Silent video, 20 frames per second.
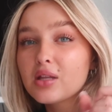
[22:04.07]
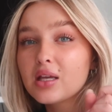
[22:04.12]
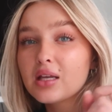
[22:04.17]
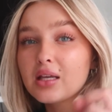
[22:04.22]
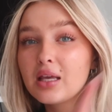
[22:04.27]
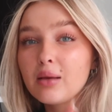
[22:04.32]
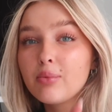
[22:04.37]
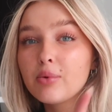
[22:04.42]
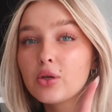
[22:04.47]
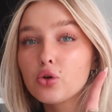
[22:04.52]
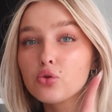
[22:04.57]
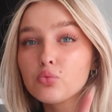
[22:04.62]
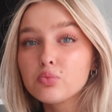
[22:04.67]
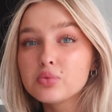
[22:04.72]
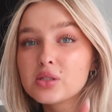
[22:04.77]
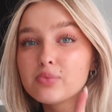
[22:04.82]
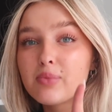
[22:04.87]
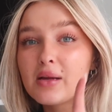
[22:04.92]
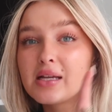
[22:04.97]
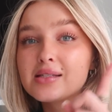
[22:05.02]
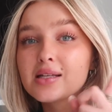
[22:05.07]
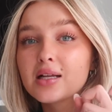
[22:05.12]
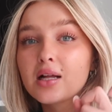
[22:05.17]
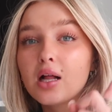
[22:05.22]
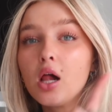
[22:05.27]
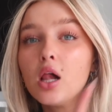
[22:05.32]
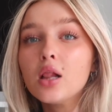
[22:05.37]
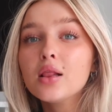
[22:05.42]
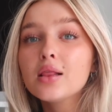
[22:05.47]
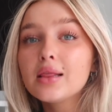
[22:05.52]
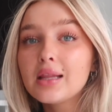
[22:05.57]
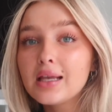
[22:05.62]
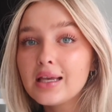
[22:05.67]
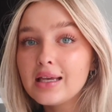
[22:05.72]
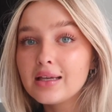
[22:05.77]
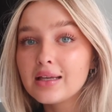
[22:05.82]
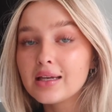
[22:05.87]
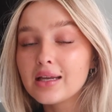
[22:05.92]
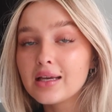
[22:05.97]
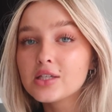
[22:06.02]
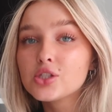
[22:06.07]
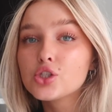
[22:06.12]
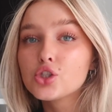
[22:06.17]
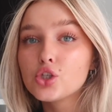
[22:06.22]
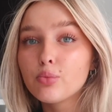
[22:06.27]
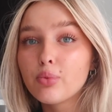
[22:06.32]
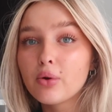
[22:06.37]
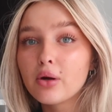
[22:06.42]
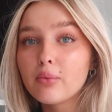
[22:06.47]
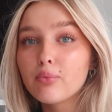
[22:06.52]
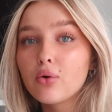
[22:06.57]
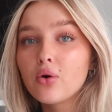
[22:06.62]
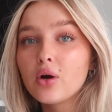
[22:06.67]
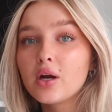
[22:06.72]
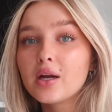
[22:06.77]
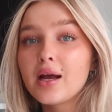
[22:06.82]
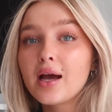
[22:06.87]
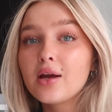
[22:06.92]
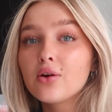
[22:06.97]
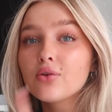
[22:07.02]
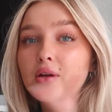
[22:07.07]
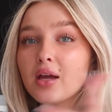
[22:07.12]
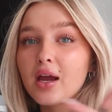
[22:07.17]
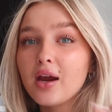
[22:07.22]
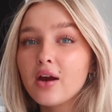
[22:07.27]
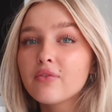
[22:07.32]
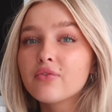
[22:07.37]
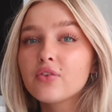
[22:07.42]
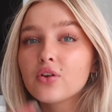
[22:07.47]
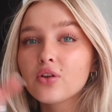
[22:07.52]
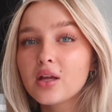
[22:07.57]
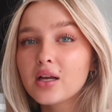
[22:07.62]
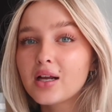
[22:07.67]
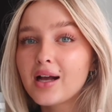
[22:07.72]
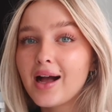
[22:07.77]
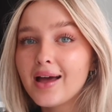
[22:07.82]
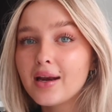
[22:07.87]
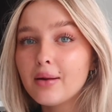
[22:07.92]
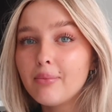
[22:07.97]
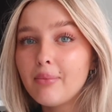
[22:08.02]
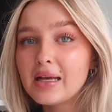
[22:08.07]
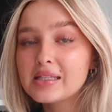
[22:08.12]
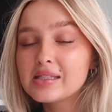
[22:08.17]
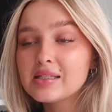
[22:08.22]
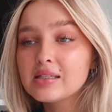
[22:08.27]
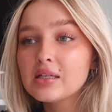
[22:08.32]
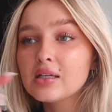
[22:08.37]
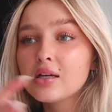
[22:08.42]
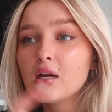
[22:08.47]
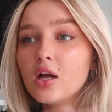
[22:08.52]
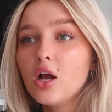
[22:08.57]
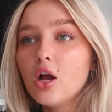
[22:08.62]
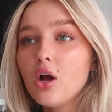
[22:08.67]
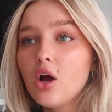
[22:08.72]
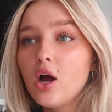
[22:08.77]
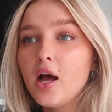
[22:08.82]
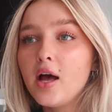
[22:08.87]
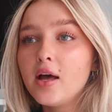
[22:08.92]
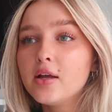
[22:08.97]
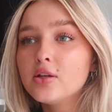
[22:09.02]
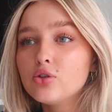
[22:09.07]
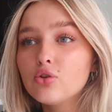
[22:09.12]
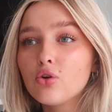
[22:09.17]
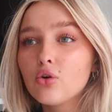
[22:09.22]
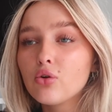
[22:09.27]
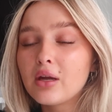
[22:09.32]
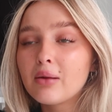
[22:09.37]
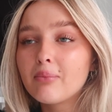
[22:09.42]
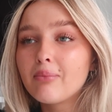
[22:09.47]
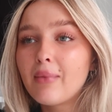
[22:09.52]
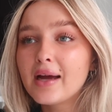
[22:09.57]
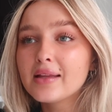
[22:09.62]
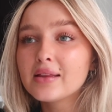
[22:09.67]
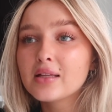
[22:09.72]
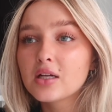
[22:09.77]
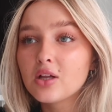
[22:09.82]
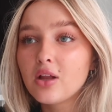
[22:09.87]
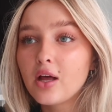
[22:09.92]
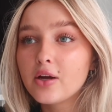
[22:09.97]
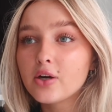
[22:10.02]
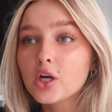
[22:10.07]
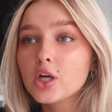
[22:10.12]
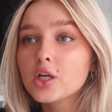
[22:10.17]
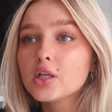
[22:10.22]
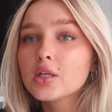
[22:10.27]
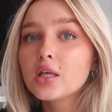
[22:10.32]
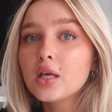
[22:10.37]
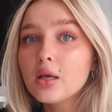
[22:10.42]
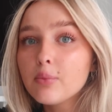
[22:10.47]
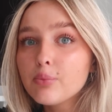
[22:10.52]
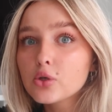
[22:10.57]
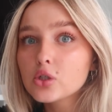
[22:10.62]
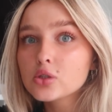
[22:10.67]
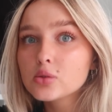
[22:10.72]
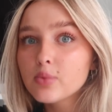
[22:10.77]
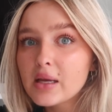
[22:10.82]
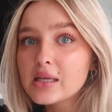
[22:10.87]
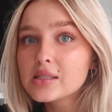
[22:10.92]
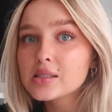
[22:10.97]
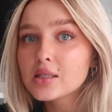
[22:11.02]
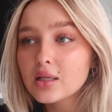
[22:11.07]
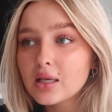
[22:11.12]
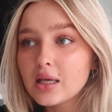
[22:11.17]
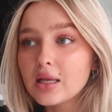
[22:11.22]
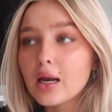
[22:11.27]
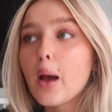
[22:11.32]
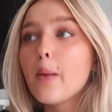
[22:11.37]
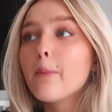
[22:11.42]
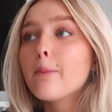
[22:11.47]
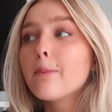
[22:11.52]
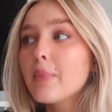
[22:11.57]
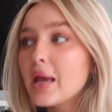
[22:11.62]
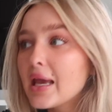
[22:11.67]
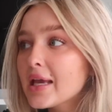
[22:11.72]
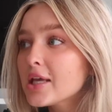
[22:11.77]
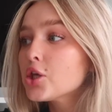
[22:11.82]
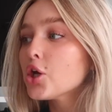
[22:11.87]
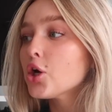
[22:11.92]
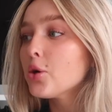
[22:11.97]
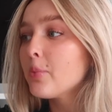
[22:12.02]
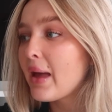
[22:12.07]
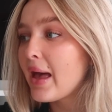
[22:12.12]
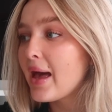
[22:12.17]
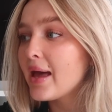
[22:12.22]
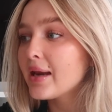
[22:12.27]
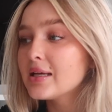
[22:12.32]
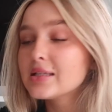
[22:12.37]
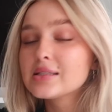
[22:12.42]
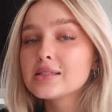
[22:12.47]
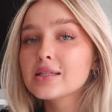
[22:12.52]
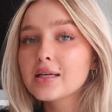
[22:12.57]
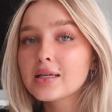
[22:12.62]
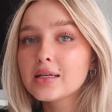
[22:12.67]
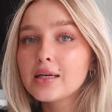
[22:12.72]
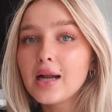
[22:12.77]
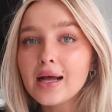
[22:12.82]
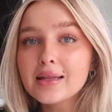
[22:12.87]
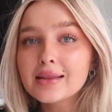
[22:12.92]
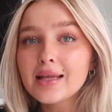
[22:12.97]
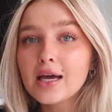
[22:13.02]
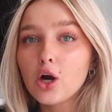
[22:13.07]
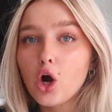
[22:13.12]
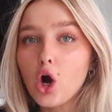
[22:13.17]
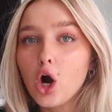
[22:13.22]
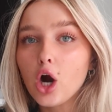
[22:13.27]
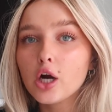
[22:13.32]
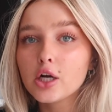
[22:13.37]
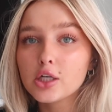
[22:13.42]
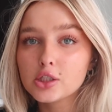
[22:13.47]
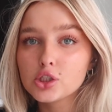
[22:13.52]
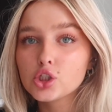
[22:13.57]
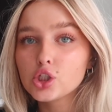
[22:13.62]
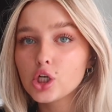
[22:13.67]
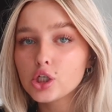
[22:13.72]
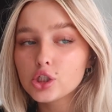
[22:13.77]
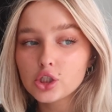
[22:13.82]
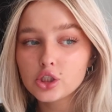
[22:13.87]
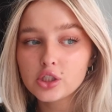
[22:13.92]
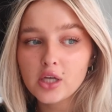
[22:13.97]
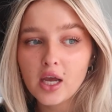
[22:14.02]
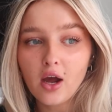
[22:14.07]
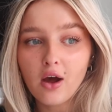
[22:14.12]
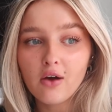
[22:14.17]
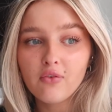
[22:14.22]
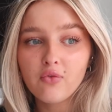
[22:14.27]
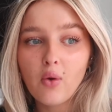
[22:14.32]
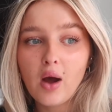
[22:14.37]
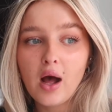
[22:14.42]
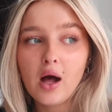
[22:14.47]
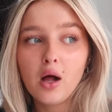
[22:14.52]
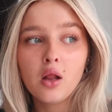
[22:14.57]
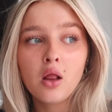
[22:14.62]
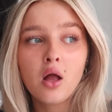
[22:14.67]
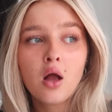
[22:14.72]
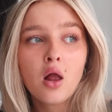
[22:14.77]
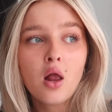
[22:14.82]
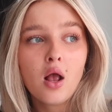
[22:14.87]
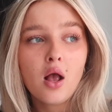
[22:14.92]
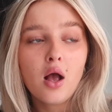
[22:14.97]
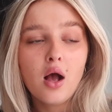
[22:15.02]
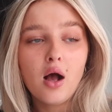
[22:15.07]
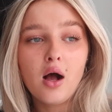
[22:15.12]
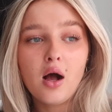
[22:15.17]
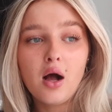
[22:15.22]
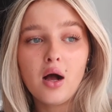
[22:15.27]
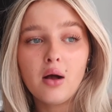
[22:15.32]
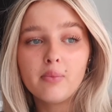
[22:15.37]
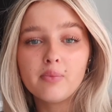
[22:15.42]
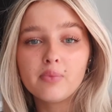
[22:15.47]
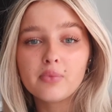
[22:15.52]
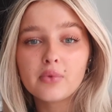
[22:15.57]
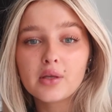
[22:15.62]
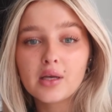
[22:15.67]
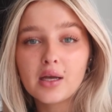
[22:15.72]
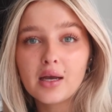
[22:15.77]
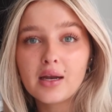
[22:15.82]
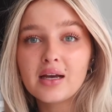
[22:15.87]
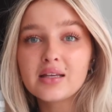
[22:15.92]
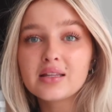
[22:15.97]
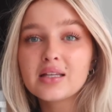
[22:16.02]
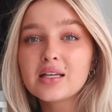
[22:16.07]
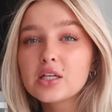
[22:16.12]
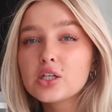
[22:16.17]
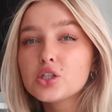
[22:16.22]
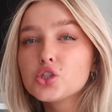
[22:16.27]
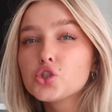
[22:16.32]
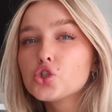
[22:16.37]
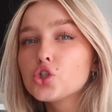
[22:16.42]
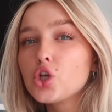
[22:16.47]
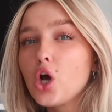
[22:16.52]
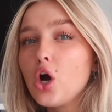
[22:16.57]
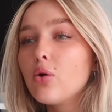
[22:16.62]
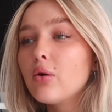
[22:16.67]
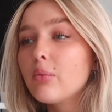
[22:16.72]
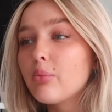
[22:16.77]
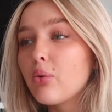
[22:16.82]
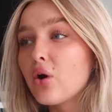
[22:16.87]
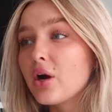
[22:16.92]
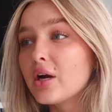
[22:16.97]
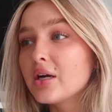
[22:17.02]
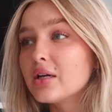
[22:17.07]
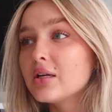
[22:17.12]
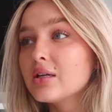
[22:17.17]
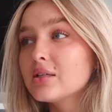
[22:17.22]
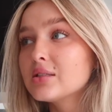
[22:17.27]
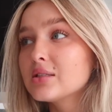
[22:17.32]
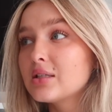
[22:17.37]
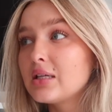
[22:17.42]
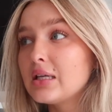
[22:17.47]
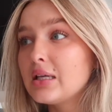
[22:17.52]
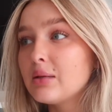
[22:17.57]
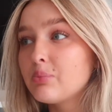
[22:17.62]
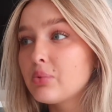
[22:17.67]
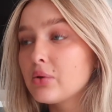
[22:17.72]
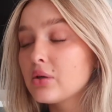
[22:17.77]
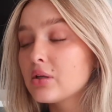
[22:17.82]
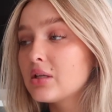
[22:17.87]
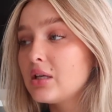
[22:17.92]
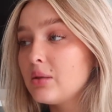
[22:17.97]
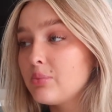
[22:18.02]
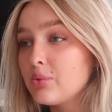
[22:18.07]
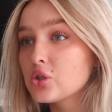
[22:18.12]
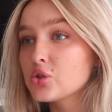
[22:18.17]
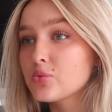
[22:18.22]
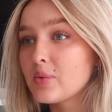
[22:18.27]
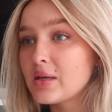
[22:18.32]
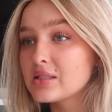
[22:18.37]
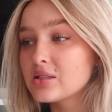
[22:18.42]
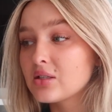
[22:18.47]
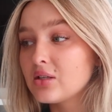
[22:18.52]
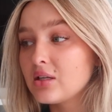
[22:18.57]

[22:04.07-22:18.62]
think keeping your space clean is super important. I don't care if you're like kind of messy and you don't like mind the clutter, keep your space clean. Make your bed. It's like not that hard. Start your day off well. And I think it is so important to keep your space